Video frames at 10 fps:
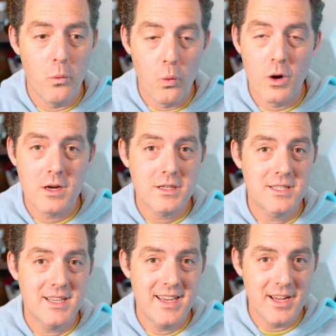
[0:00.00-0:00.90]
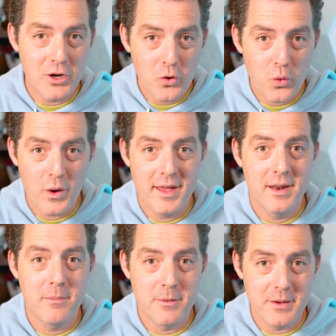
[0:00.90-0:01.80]
works
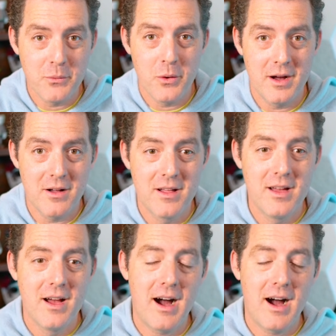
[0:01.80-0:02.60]
incredibly well.